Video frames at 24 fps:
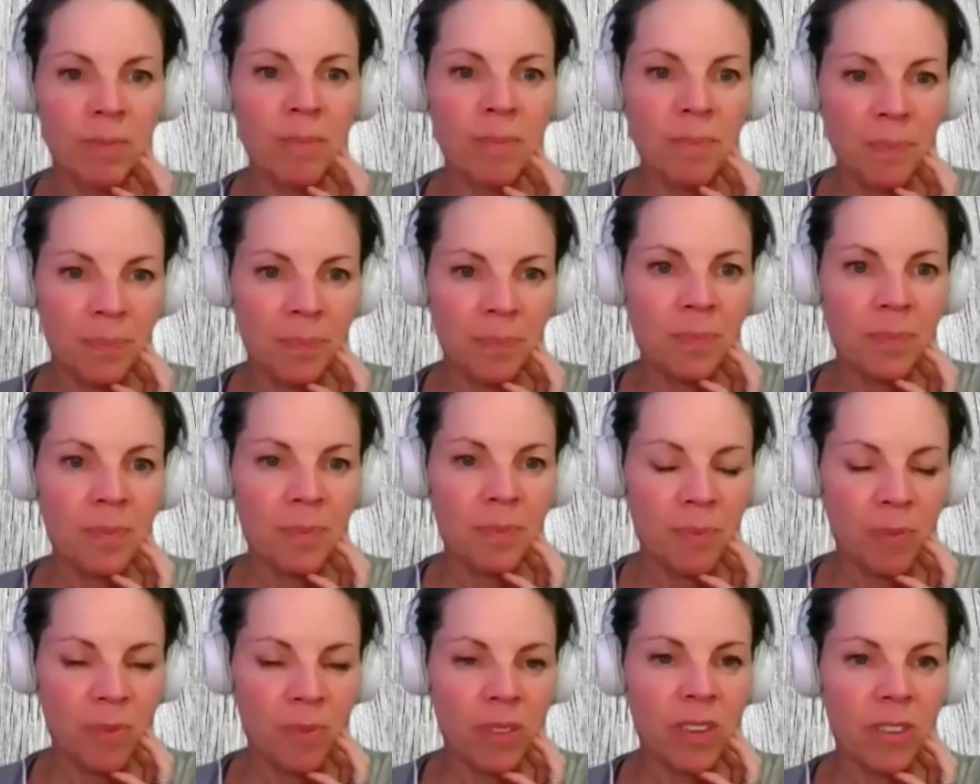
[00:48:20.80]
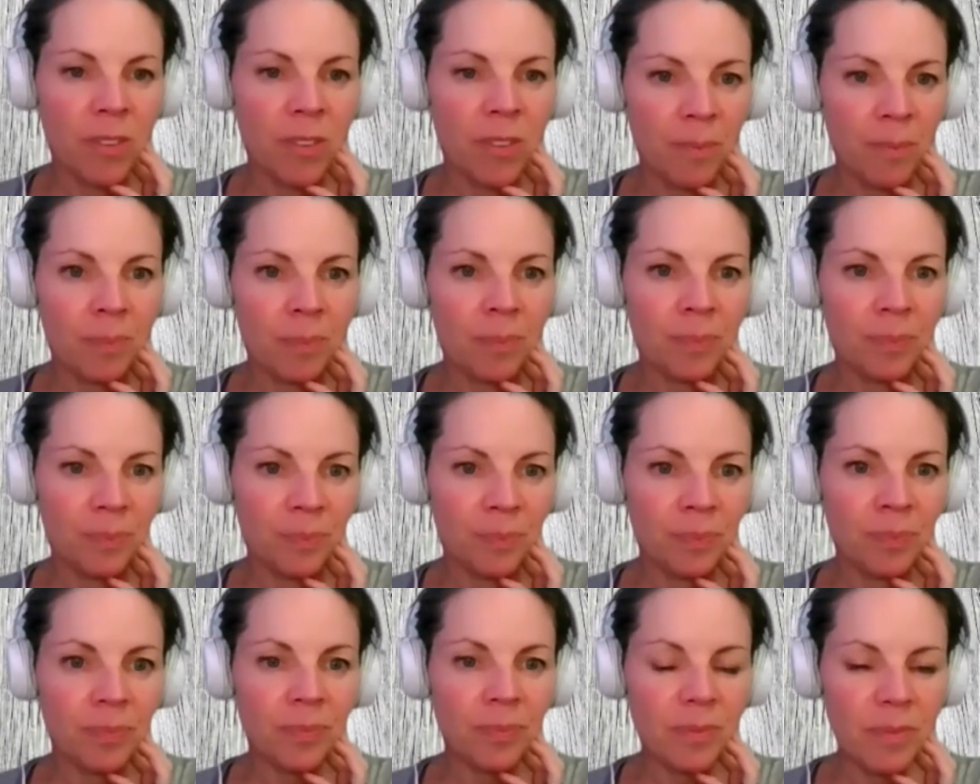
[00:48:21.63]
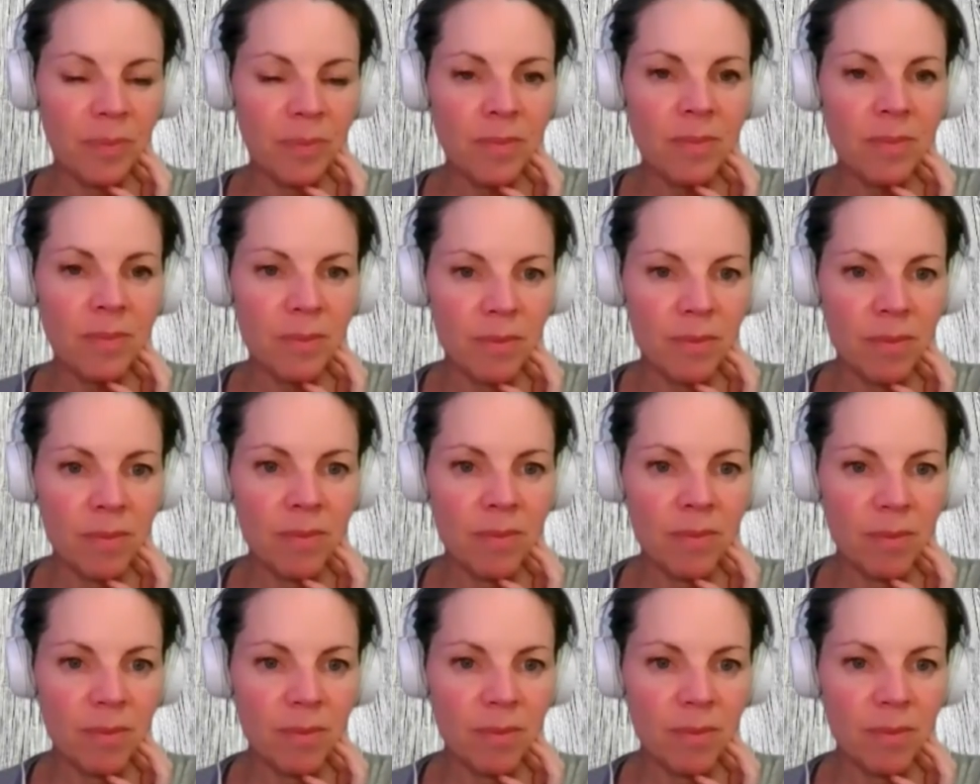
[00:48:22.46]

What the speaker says: Some Canadian companies do